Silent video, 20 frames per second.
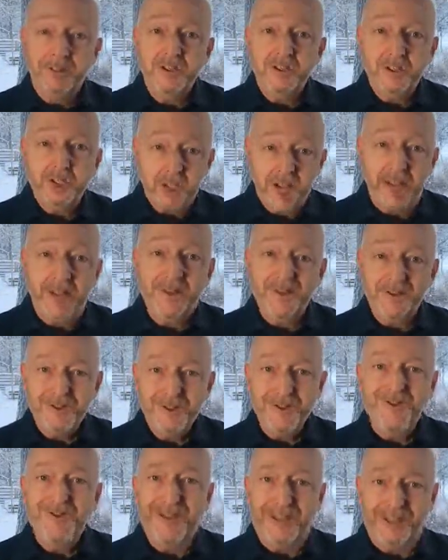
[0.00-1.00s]

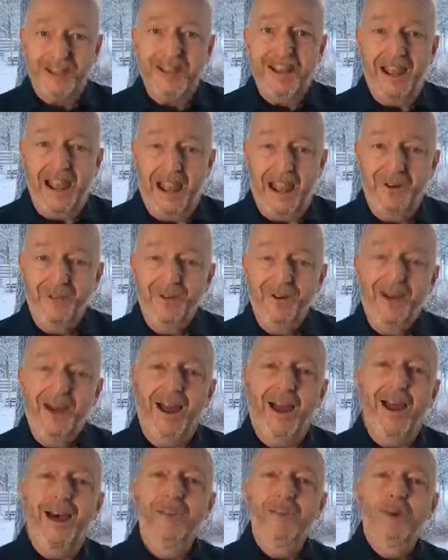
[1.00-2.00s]
challenges that they have
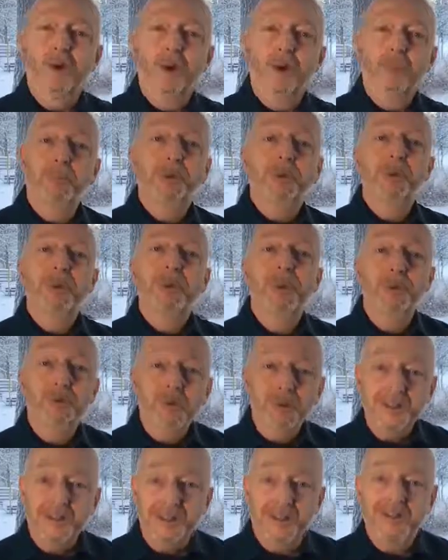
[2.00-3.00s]
and the
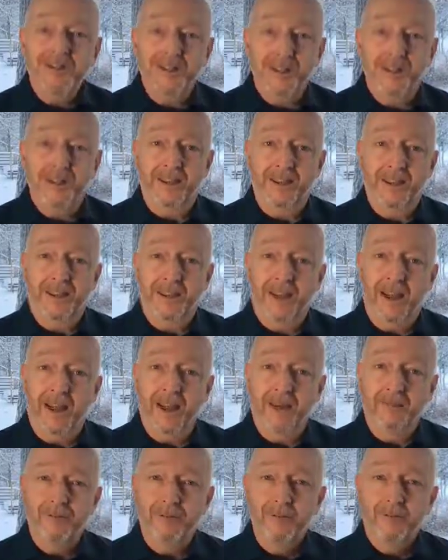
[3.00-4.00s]
opportunities that they can
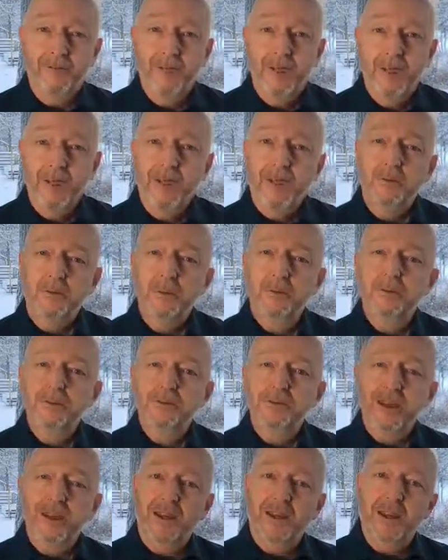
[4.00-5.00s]
have.
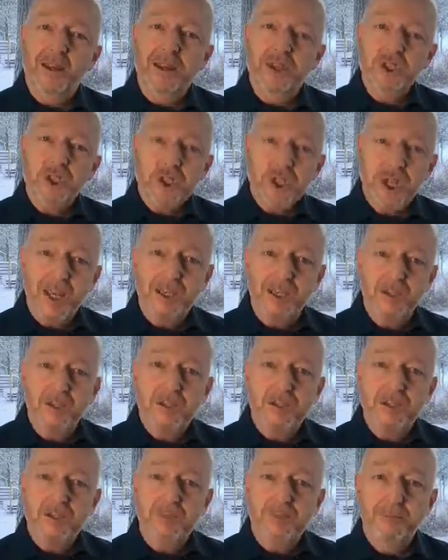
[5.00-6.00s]
Because a
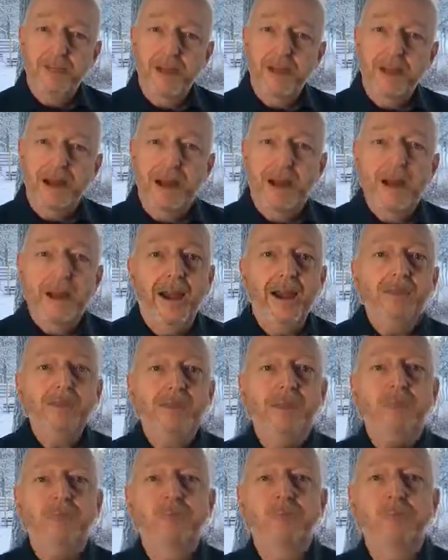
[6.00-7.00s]
change, I
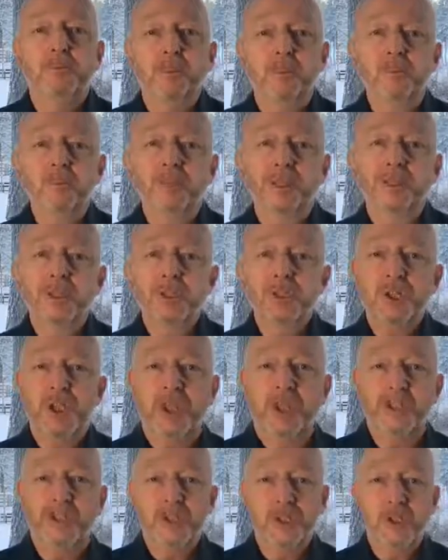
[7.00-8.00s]
differ between
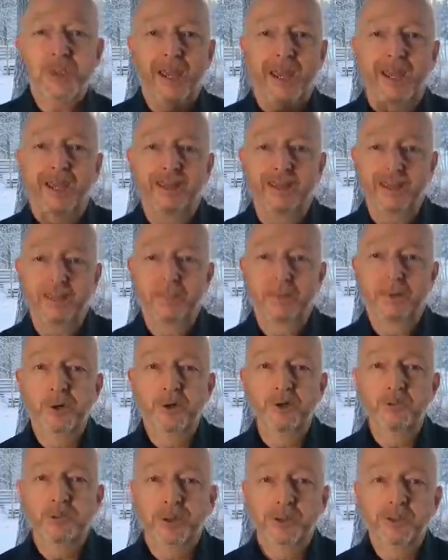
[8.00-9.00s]
change and
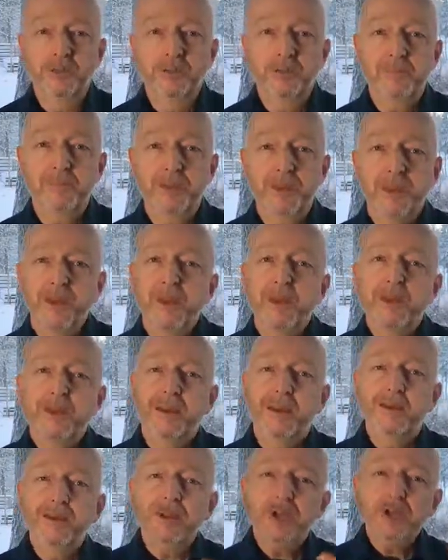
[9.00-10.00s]
improvement.
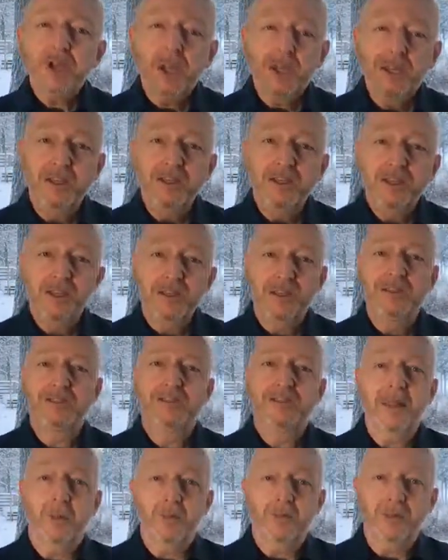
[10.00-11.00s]
And change is
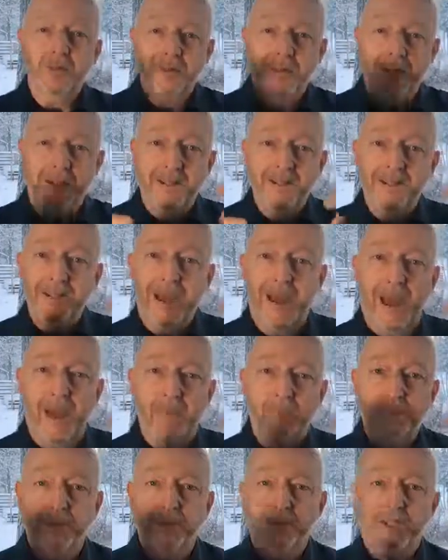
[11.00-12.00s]
something that is
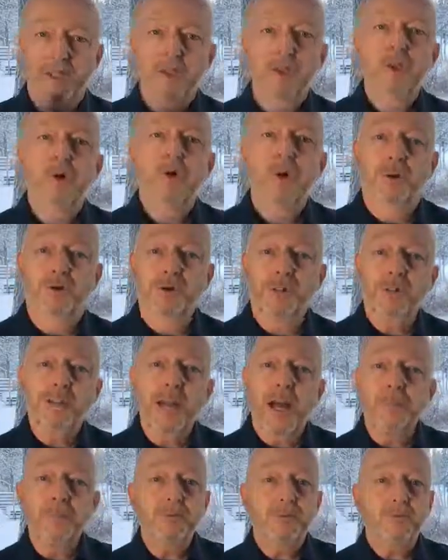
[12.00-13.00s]
happening to us. It
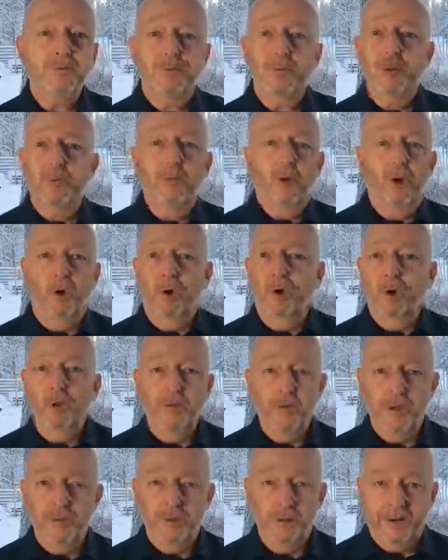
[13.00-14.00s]
comes from all
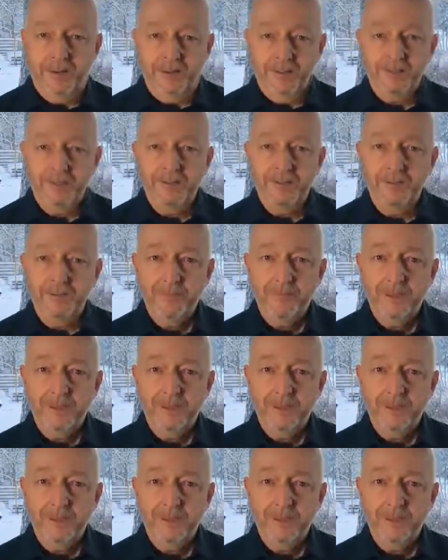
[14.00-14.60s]
over the place.